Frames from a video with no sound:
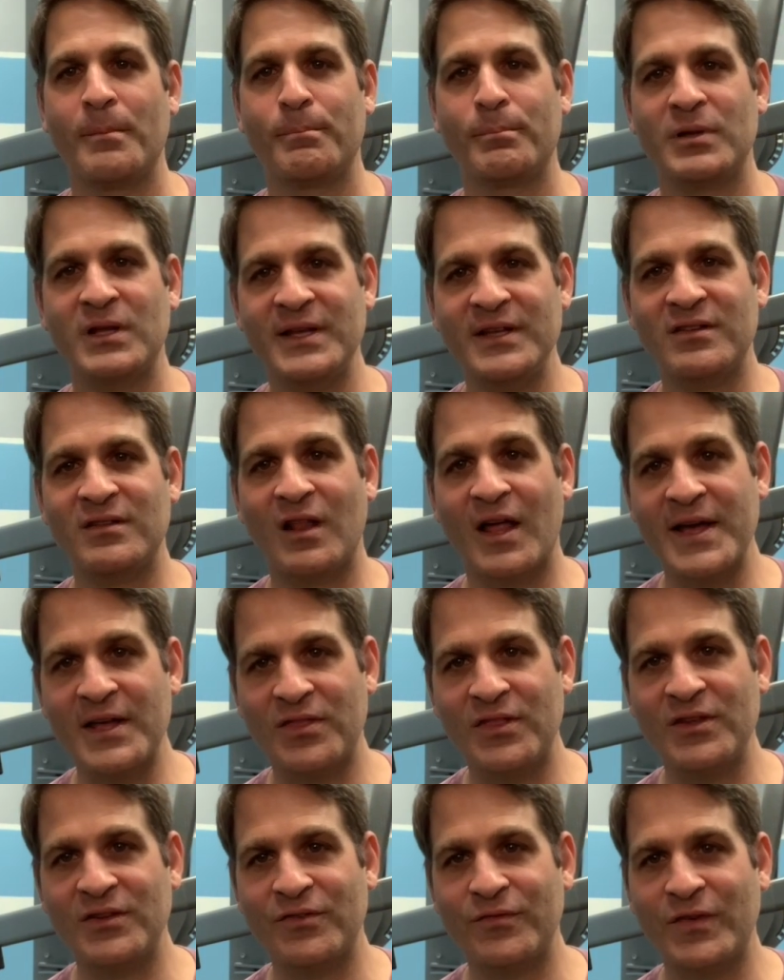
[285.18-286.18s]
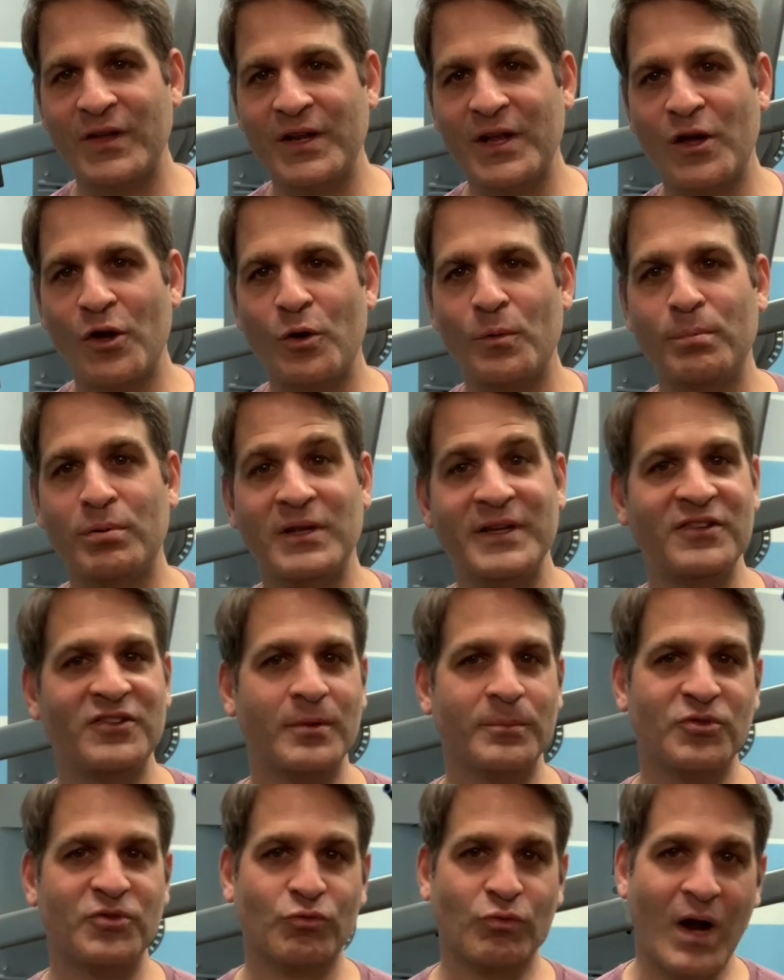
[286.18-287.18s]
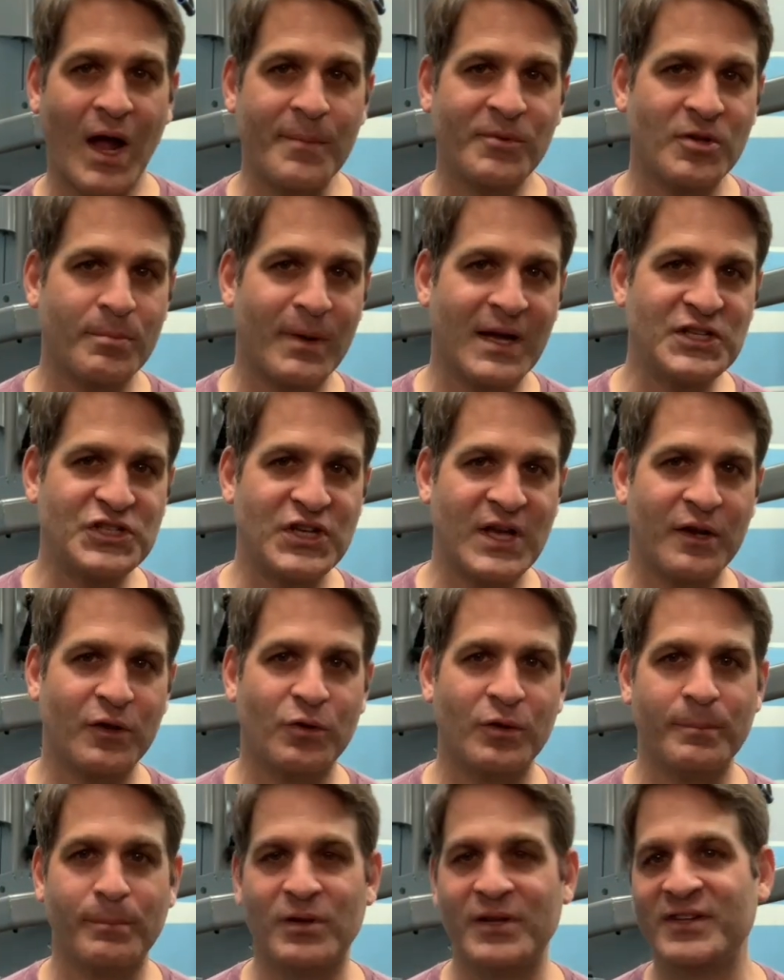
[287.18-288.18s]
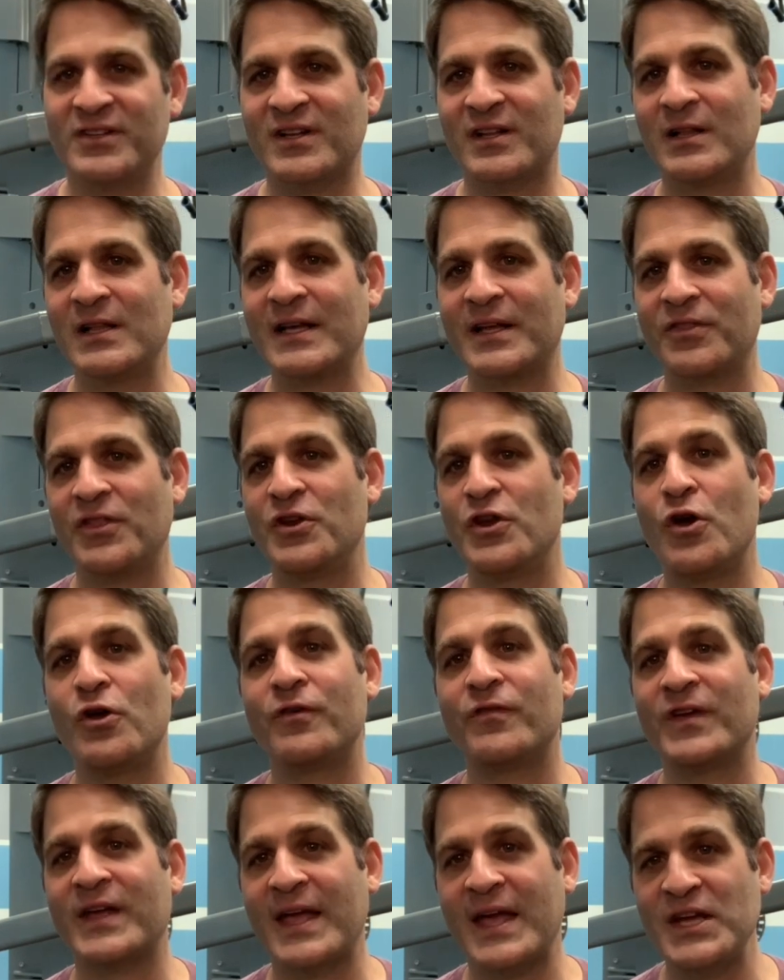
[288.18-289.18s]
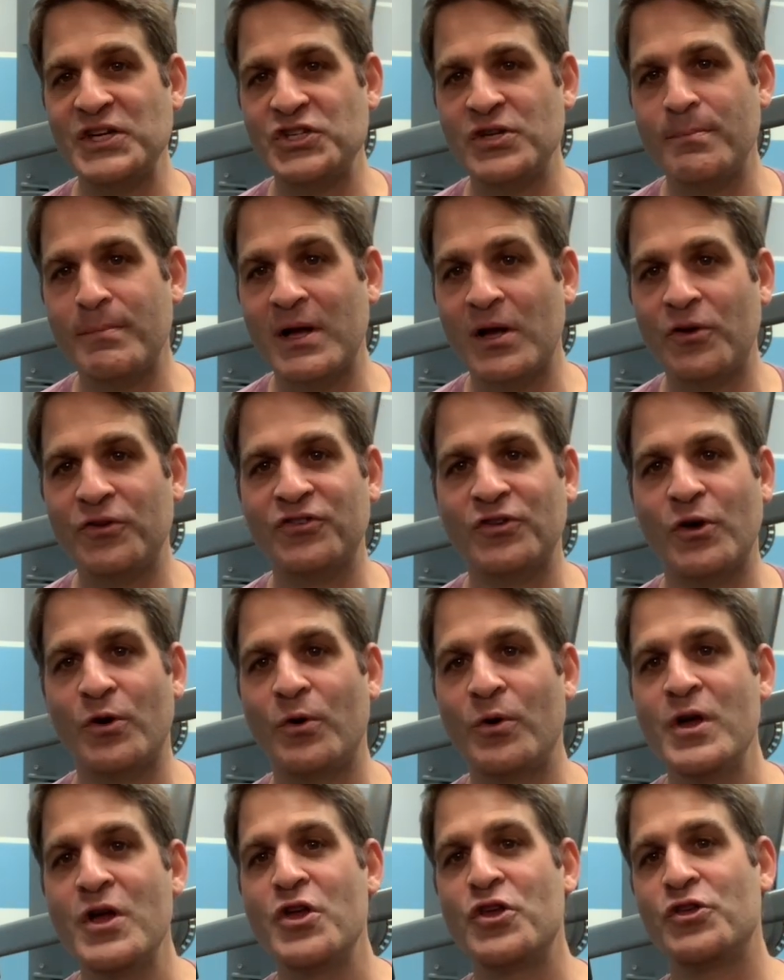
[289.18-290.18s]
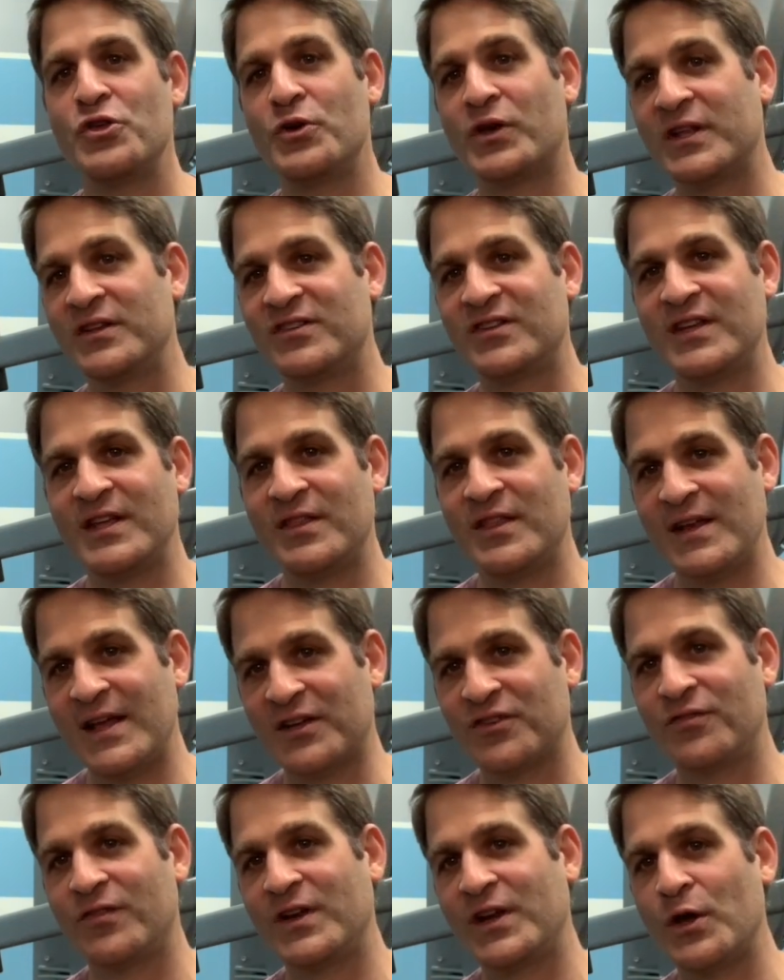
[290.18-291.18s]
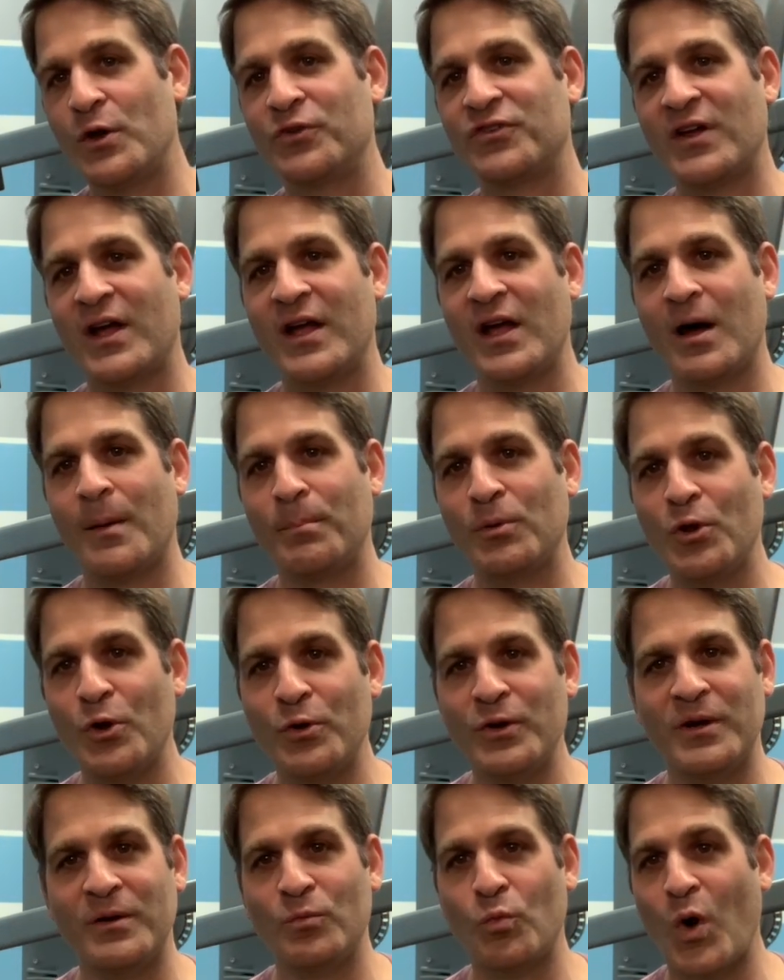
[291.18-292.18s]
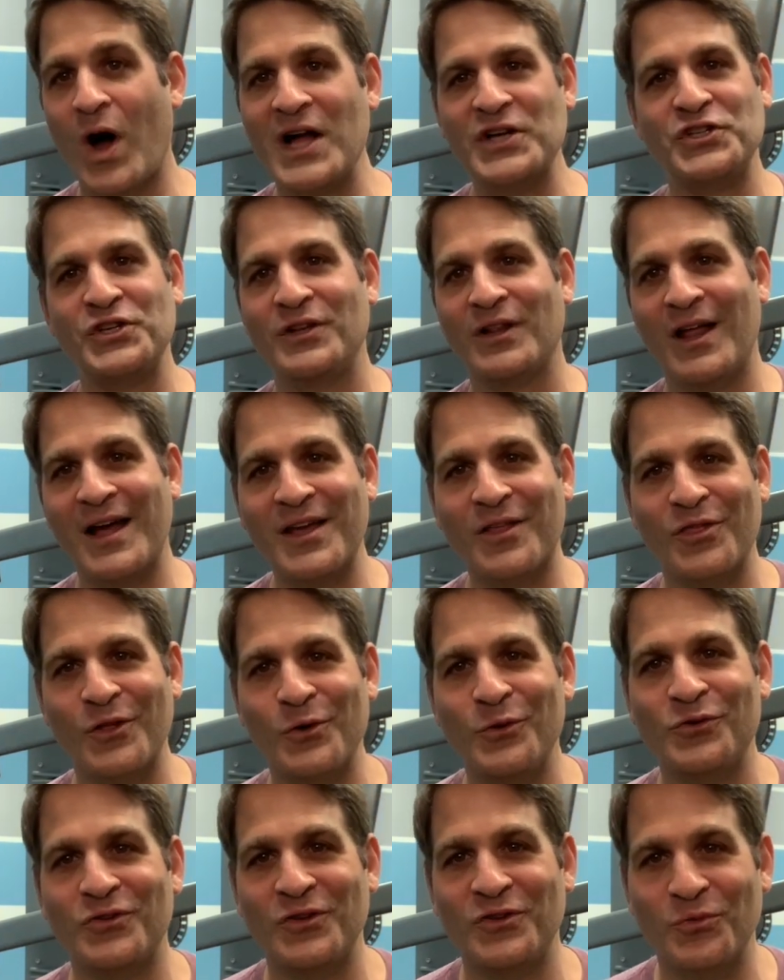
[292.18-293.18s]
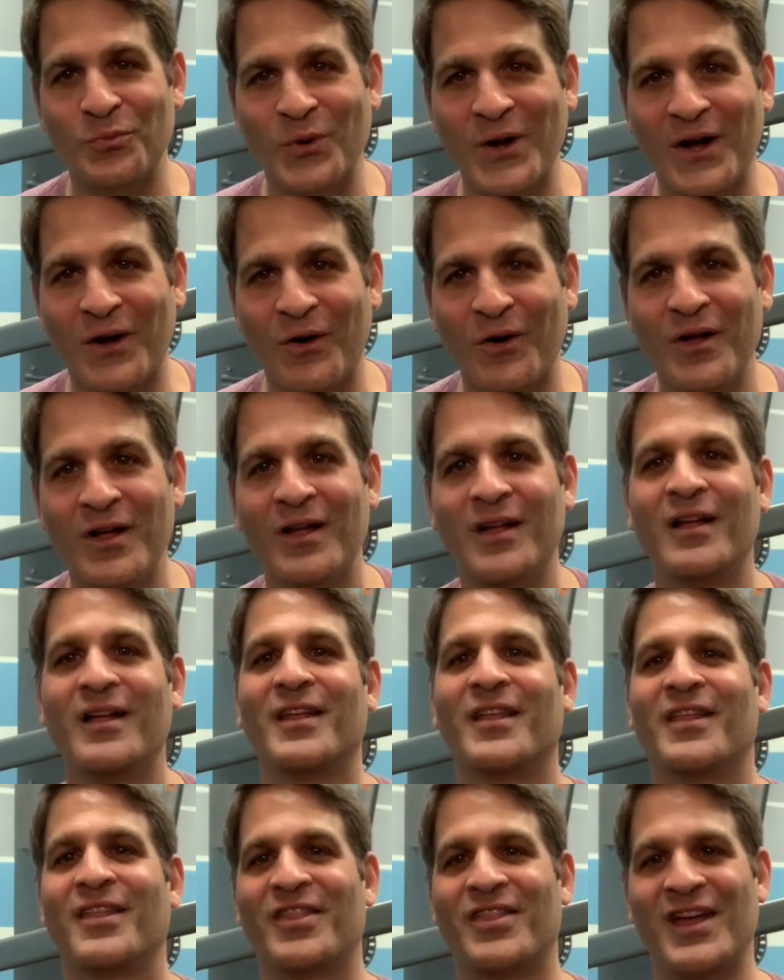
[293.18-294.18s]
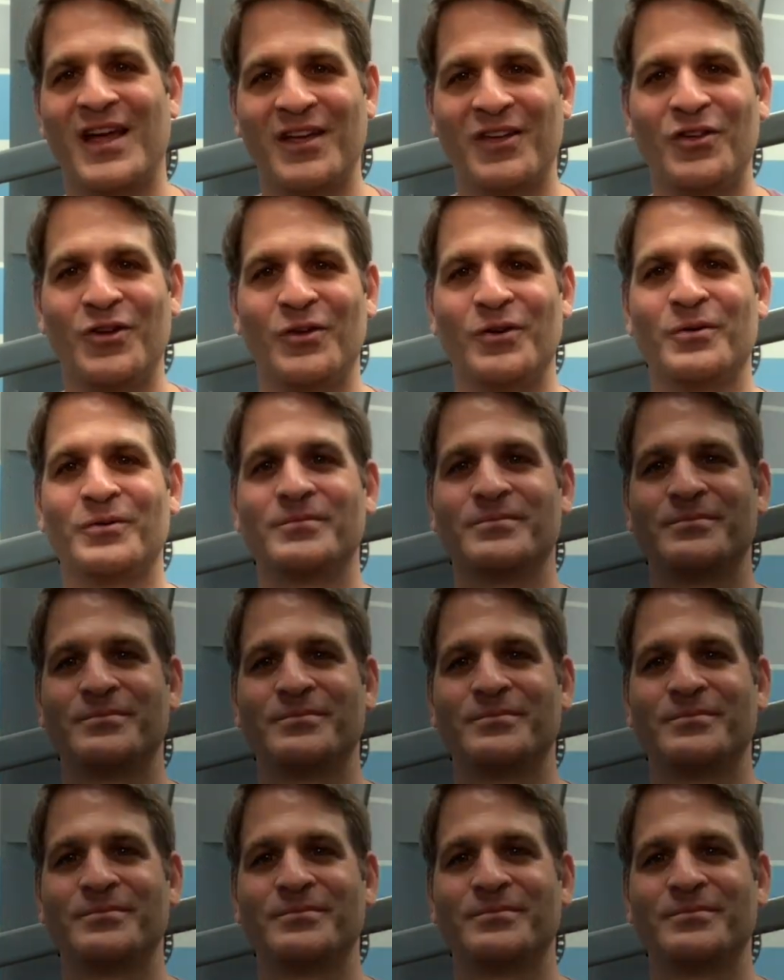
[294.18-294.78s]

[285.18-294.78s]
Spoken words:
Please like this video, please subscribe to my channel, and please click the notification bell so you can see the next videos I upload and watch and like those as well. Thank you.